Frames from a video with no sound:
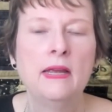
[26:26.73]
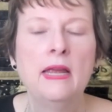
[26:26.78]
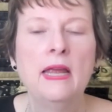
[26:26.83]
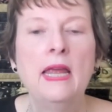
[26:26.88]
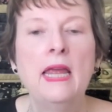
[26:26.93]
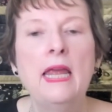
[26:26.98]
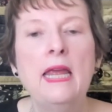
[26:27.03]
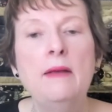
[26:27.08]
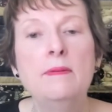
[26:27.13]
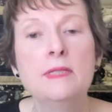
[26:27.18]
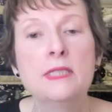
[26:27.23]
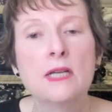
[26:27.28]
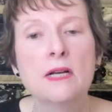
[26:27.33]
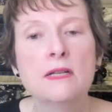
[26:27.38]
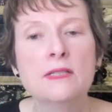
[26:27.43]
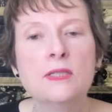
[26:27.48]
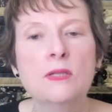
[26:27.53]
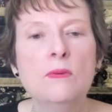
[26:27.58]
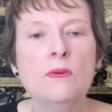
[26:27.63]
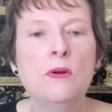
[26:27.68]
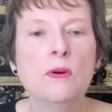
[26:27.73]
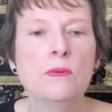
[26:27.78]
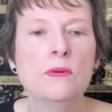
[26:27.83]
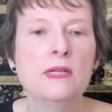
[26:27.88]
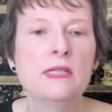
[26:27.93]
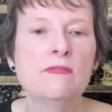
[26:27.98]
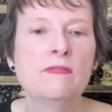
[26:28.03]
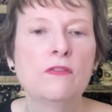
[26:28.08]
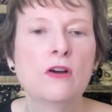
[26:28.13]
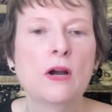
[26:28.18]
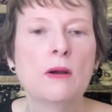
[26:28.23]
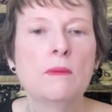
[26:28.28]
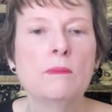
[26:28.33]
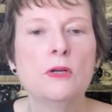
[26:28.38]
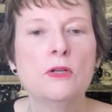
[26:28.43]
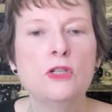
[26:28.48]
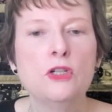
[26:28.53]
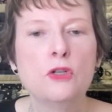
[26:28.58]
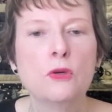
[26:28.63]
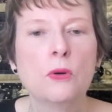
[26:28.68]
He was also known as
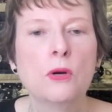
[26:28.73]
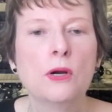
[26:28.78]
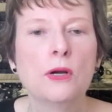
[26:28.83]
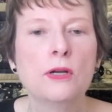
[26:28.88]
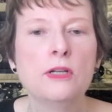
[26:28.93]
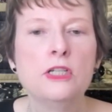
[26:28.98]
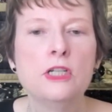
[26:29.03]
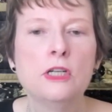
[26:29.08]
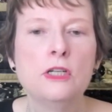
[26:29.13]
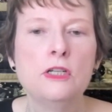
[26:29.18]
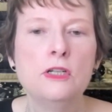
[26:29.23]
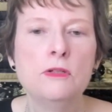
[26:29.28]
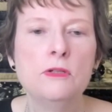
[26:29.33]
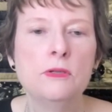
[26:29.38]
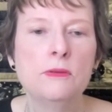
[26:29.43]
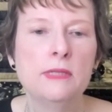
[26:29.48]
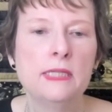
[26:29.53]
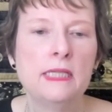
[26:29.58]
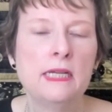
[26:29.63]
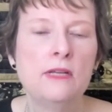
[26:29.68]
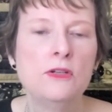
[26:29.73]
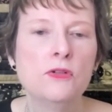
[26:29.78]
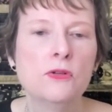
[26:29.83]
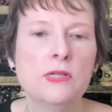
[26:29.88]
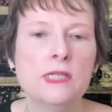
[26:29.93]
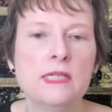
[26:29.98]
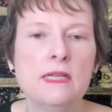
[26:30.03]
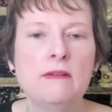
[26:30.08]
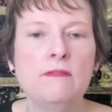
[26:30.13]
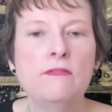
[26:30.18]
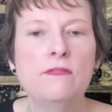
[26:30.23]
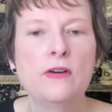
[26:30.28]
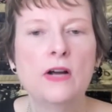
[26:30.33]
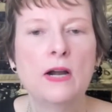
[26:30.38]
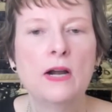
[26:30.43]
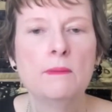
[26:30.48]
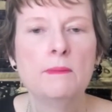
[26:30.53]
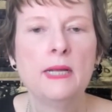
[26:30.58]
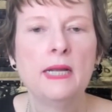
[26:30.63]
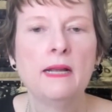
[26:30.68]
Farmer George due to his interest in
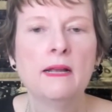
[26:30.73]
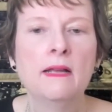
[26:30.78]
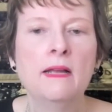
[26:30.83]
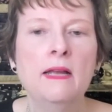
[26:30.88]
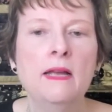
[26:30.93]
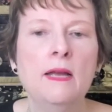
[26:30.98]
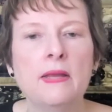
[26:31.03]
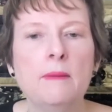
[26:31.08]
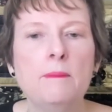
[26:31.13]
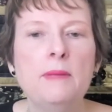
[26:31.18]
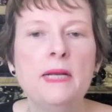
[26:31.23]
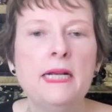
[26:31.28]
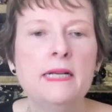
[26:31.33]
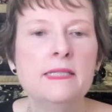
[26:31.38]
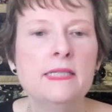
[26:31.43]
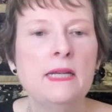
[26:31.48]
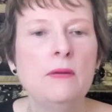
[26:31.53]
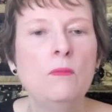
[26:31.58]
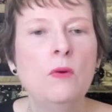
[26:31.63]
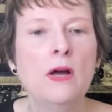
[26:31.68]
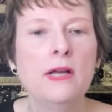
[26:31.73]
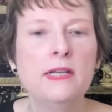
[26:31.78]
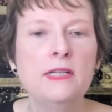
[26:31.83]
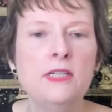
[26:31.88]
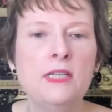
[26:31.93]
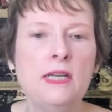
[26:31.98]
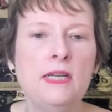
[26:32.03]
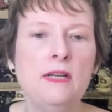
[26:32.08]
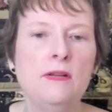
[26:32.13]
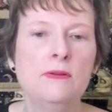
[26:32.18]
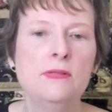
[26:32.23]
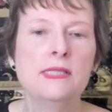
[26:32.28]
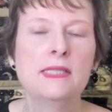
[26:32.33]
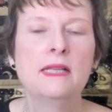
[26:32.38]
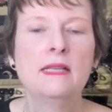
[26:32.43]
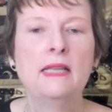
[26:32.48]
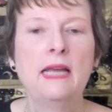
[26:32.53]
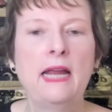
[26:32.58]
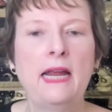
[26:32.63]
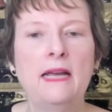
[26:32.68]
farming because he wanted to use
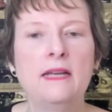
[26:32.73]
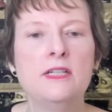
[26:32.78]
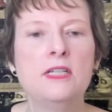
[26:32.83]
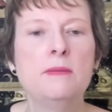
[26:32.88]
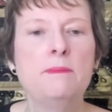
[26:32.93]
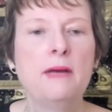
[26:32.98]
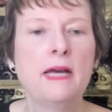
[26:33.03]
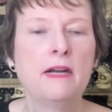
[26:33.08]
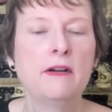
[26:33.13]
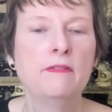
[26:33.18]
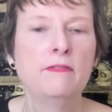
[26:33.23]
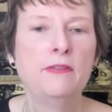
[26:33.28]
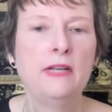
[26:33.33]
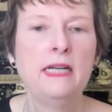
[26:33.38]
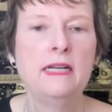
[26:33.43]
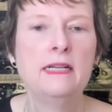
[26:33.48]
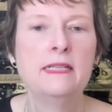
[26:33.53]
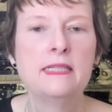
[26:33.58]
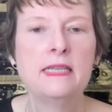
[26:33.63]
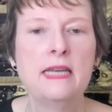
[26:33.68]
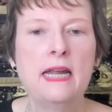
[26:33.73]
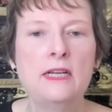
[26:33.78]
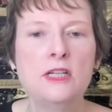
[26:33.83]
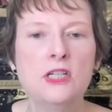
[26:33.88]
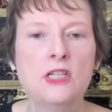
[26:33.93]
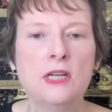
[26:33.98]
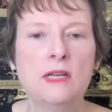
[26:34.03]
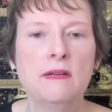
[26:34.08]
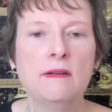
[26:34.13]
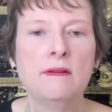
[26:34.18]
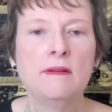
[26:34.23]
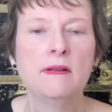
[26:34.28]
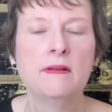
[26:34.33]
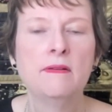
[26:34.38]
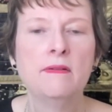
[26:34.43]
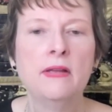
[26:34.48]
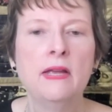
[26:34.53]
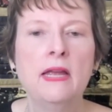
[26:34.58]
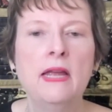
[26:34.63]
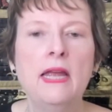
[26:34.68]
the land to better feed his nation.
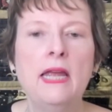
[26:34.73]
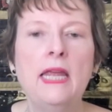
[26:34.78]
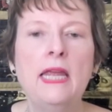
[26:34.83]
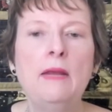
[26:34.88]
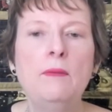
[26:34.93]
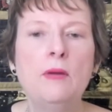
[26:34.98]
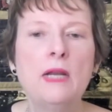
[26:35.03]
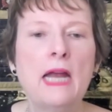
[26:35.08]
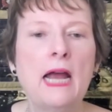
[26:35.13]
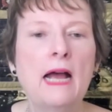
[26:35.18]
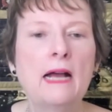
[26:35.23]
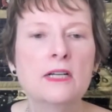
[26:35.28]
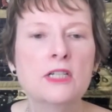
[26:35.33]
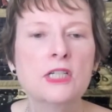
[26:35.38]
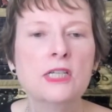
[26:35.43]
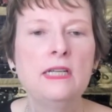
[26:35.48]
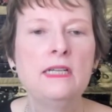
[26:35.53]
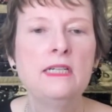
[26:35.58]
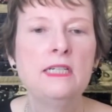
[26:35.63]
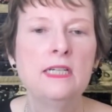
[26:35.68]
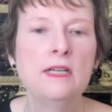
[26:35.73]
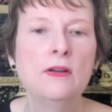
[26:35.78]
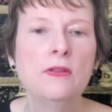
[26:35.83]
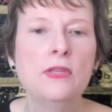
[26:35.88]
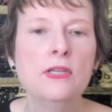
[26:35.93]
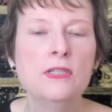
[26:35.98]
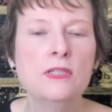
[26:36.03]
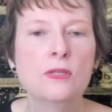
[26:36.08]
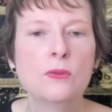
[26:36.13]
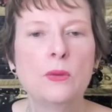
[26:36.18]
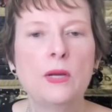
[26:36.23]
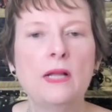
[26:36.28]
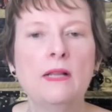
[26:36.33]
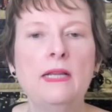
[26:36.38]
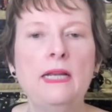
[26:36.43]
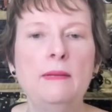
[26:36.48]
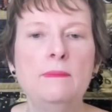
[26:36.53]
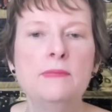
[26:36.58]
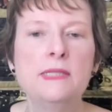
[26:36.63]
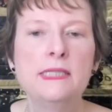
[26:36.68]
He would actually till the soil
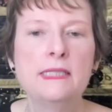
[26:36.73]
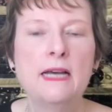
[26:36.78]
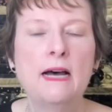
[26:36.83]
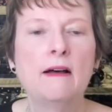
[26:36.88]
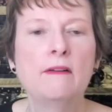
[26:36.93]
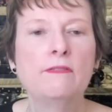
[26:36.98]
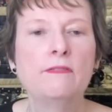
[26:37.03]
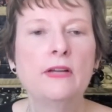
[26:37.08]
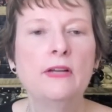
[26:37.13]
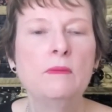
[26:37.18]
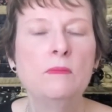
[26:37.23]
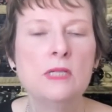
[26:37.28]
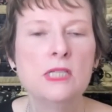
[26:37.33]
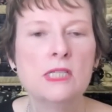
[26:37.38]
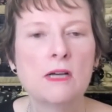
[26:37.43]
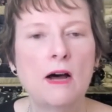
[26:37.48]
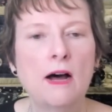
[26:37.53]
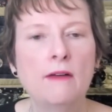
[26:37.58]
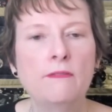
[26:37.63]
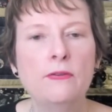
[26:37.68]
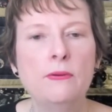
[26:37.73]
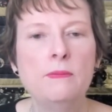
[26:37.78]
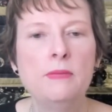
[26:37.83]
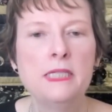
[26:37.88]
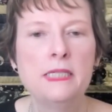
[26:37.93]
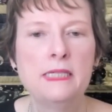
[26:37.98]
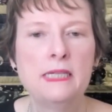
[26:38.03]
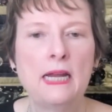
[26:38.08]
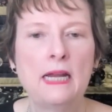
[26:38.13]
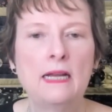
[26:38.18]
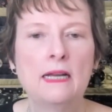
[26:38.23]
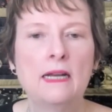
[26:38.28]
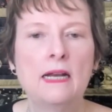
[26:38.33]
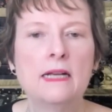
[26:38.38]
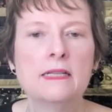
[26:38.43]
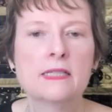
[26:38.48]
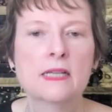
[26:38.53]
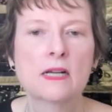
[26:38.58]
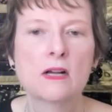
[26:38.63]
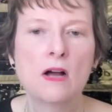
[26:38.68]
himself and was often mistaken
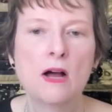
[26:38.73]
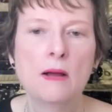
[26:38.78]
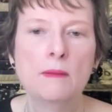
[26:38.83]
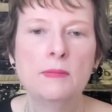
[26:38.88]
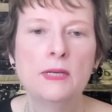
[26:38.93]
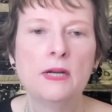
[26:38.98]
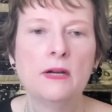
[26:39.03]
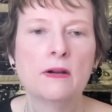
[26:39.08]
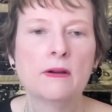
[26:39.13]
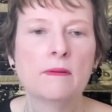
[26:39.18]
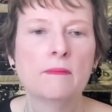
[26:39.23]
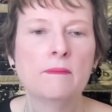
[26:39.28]
as a commoner.